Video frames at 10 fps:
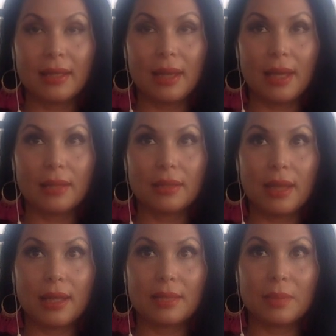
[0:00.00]
I
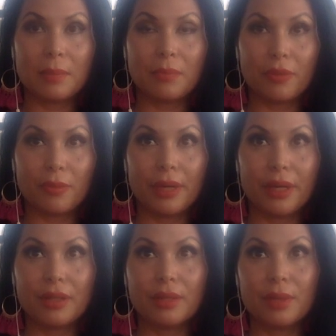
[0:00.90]
asked people for
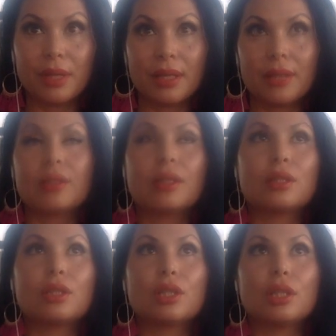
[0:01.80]
prayers because
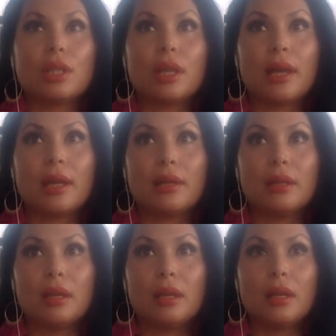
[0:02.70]
she had
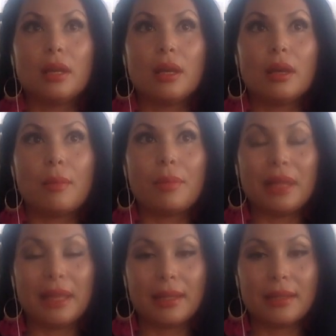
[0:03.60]

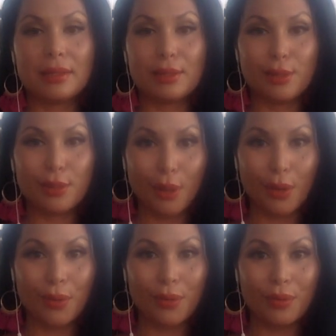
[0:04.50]
plans to
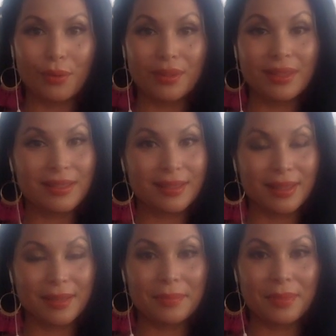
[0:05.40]
go to
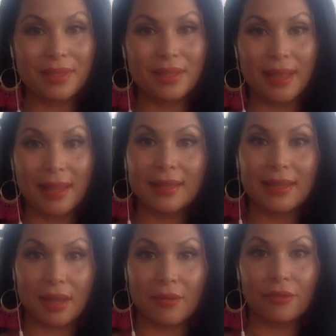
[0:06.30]
sleep, to end
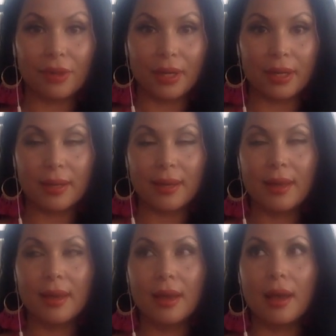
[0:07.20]
the suffering.
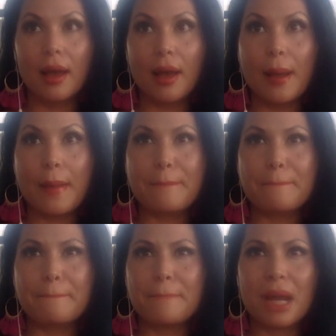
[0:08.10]

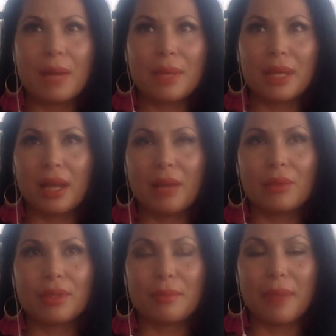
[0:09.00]
I mean, I
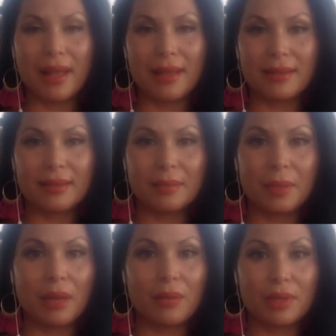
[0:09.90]
was a mess,
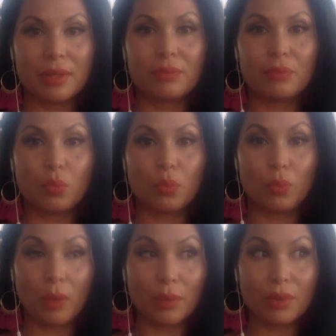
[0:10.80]
but I was
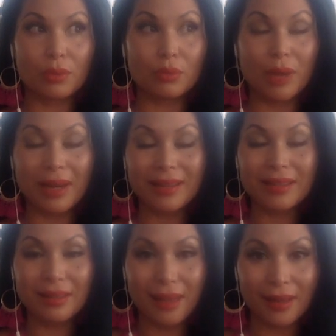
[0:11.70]
ready
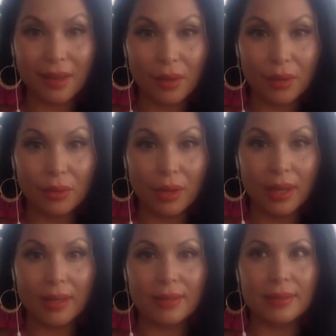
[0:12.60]
to let go, you guys.